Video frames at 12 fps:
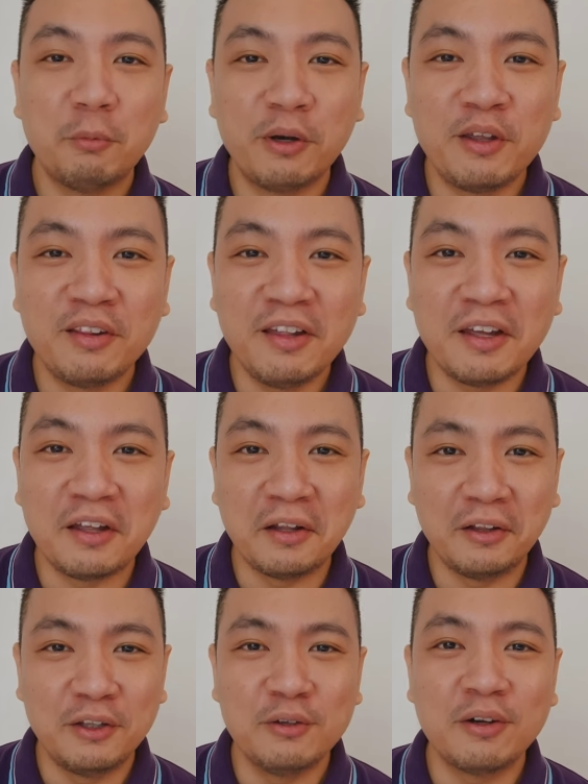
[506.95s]
What do you think?
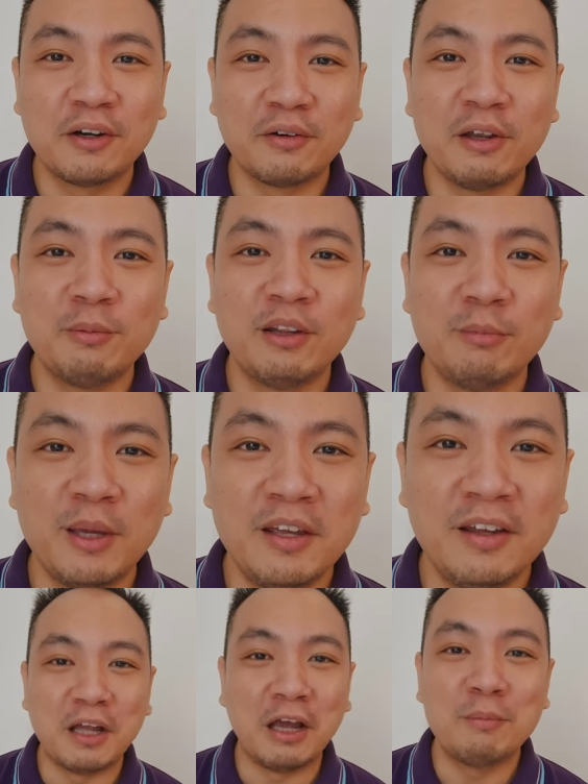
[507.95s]
Do you agree with
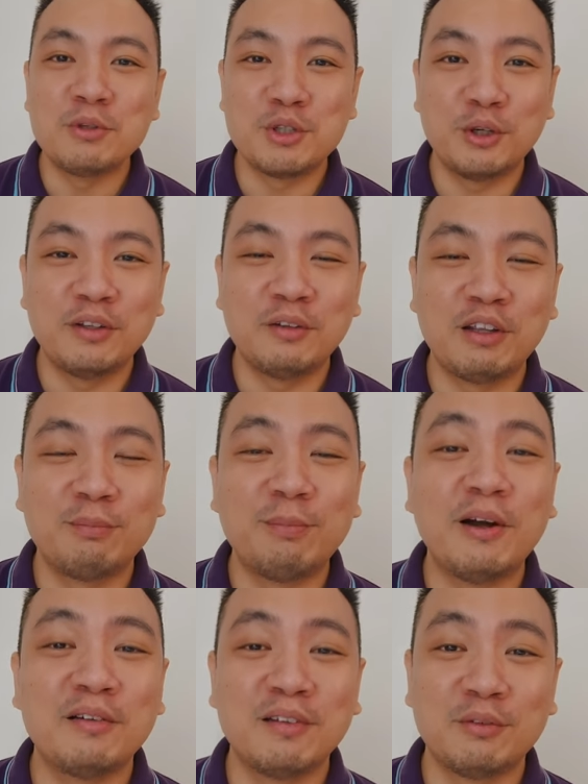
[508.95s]
me? I'm sure the
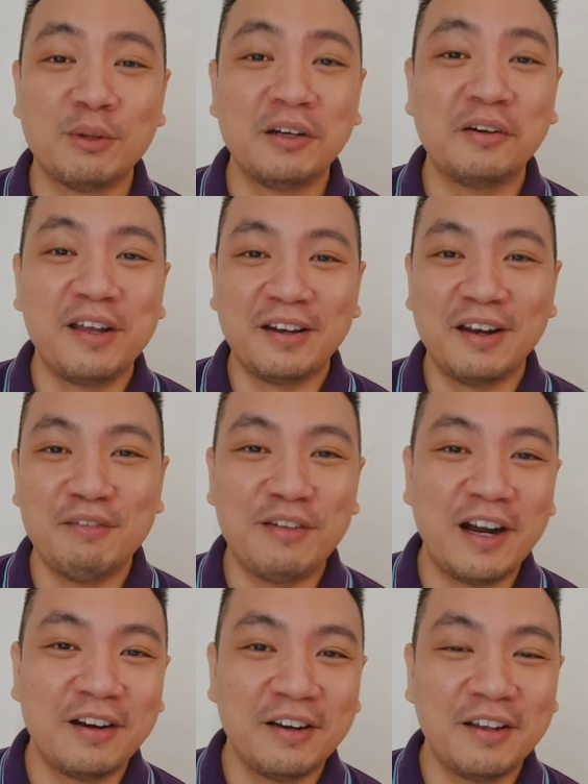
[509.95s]
responses would greatly
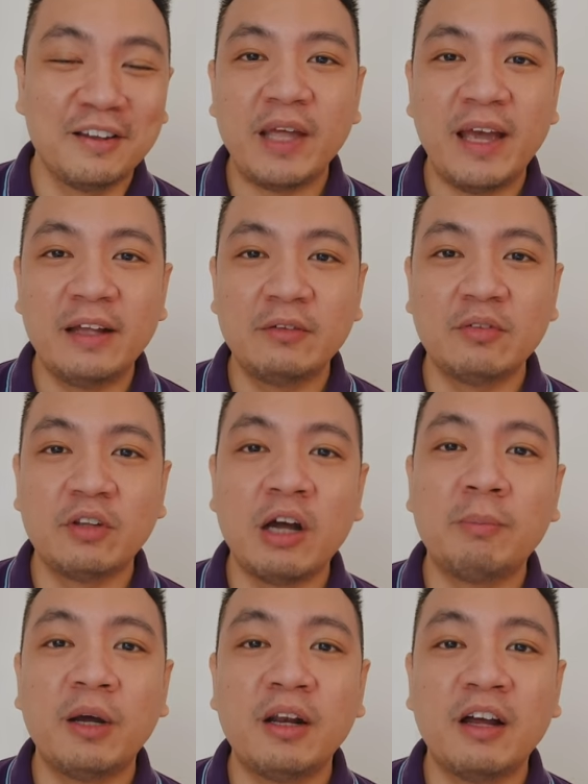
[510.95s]
vary. I had to
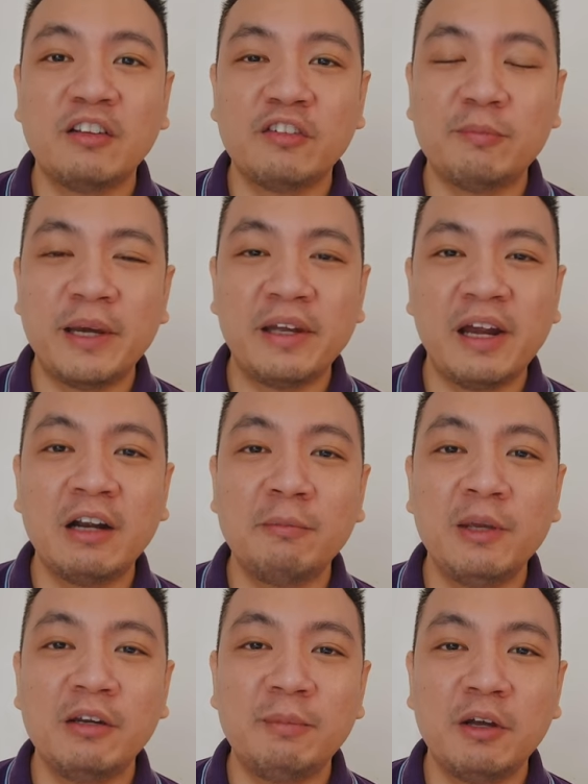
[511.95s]
stop a lot of my
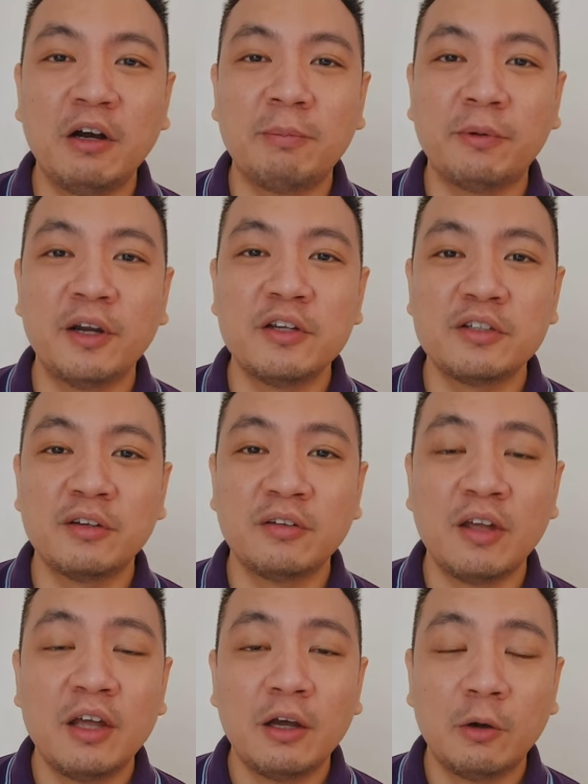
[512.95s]
Airbnb
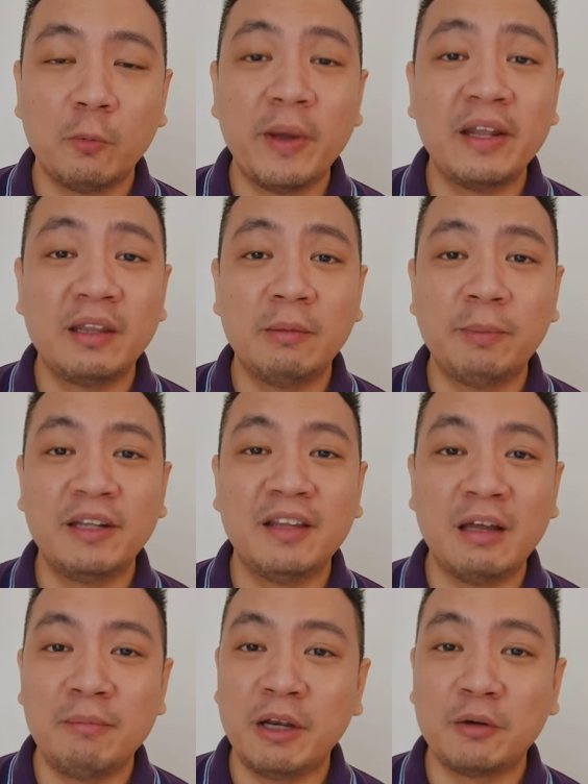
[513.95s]
operations when the
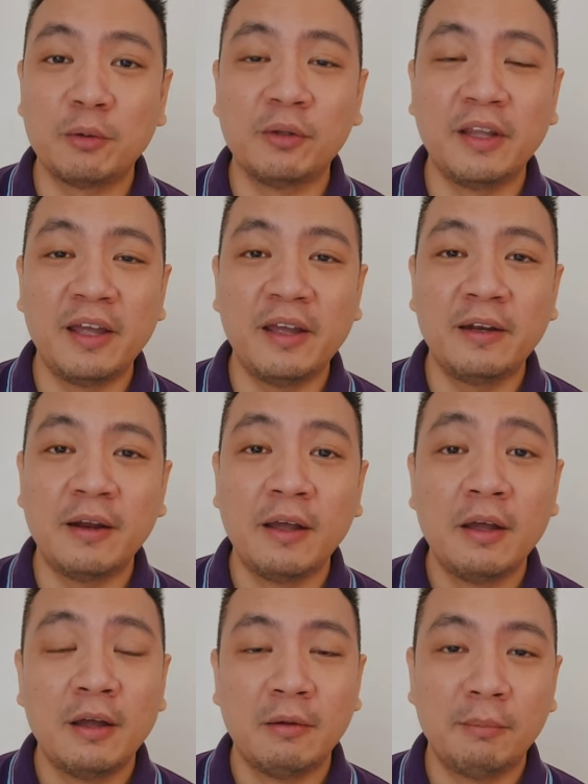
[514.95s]
pandemic rolled in,
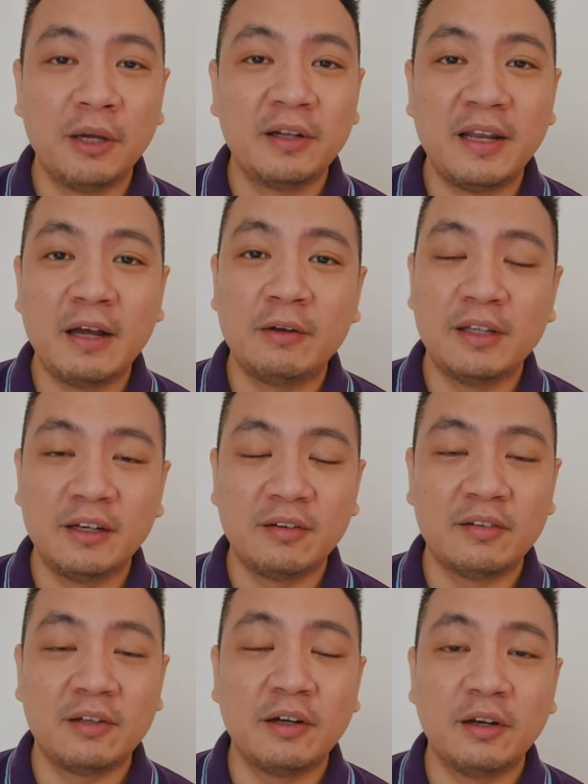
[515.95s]
but now that
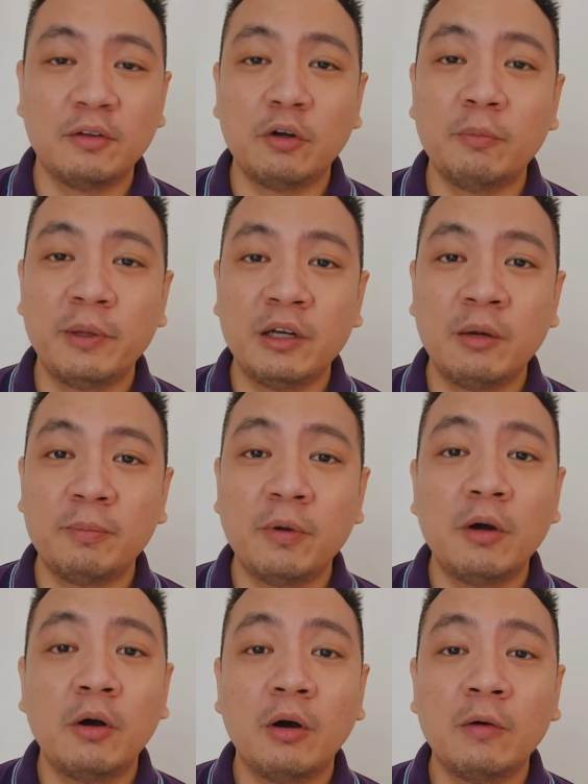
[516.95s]
it's starting to open up,
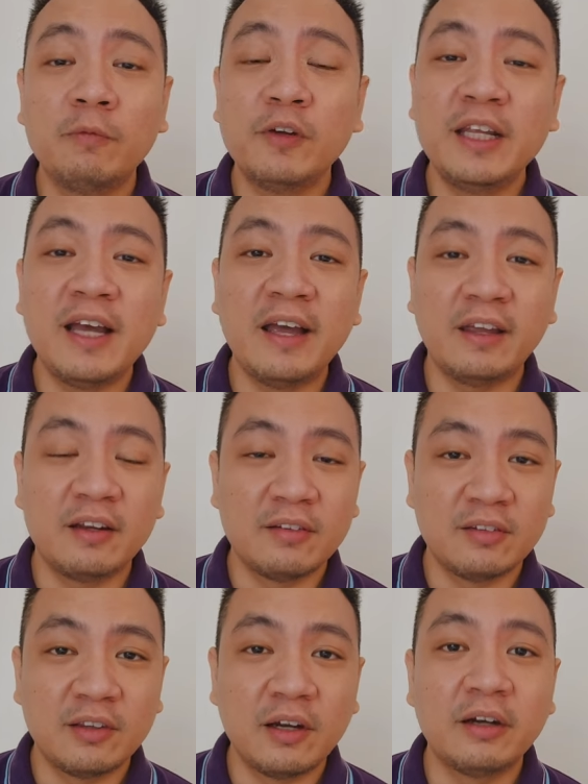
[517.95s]
hopefully I can
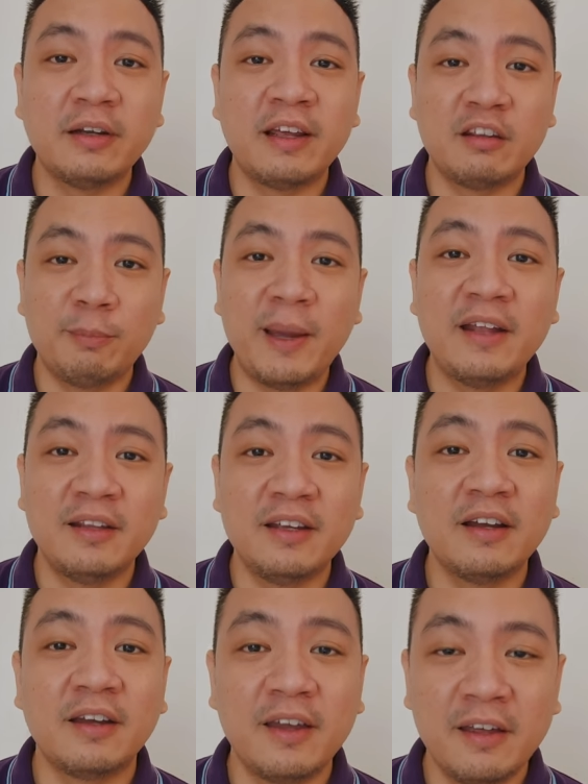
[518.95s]
start
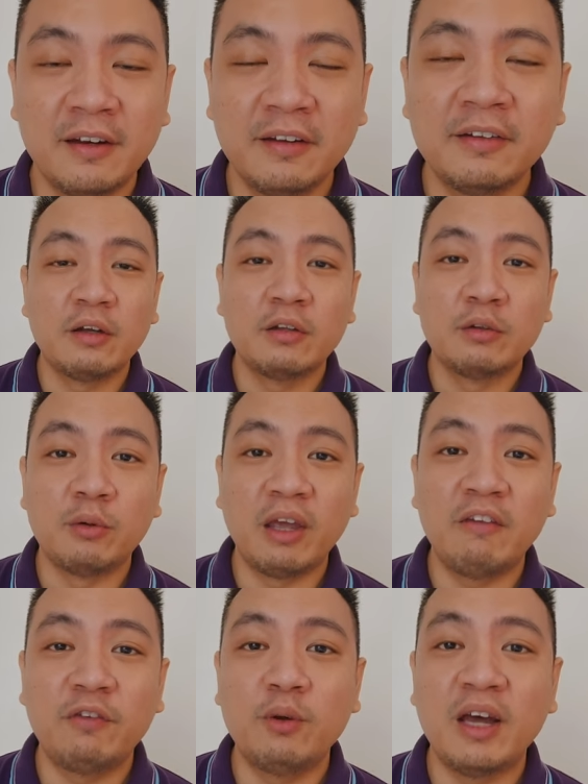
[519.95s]
expanding again. So
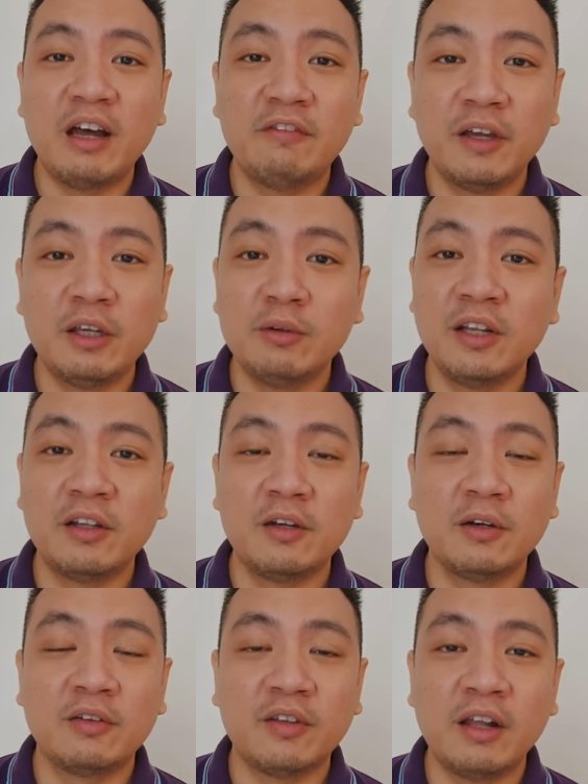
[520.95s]
if you have a unit
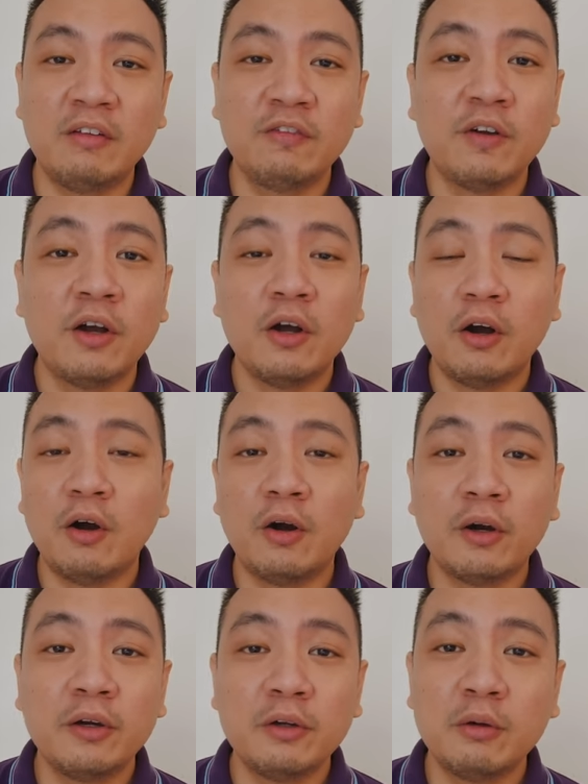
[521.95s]
yourself
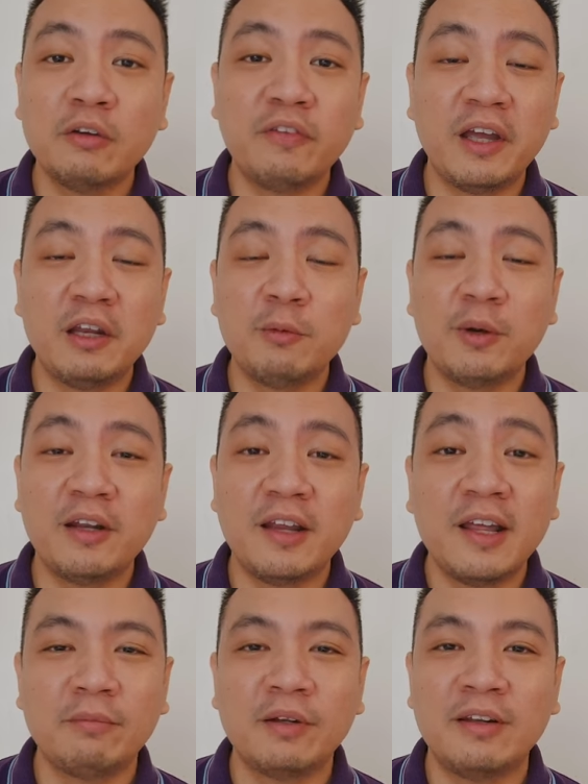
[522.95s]
or know of anyone,
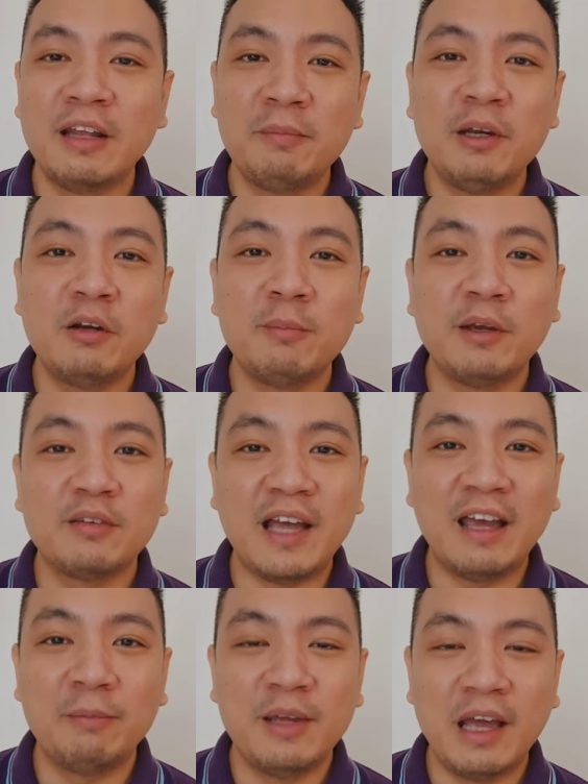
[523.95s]
let me know because
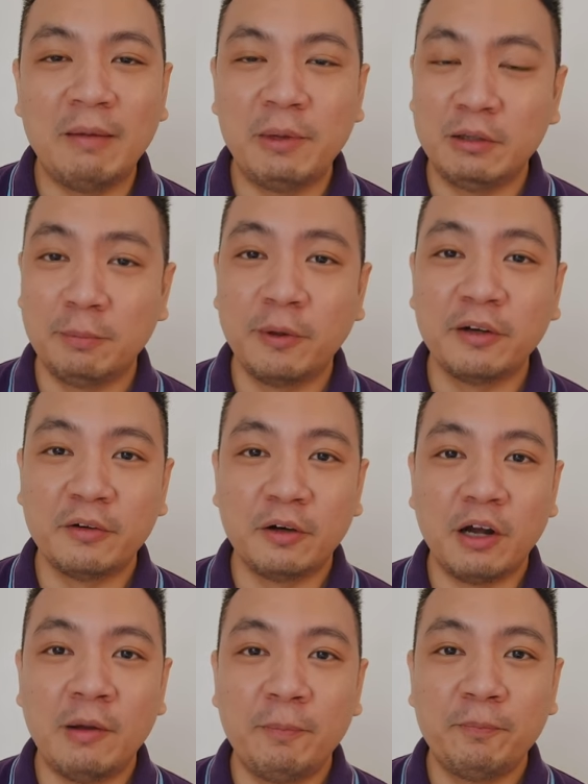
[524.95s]
I'd be happy to
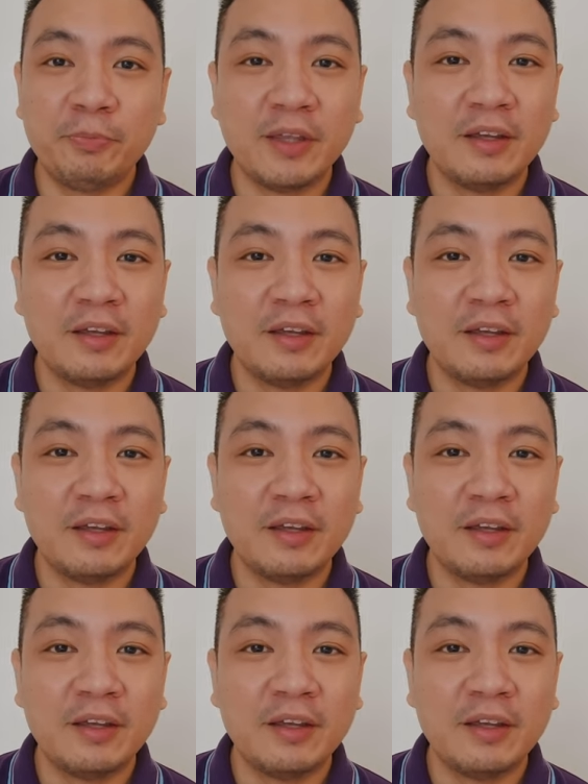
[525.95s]
partner up.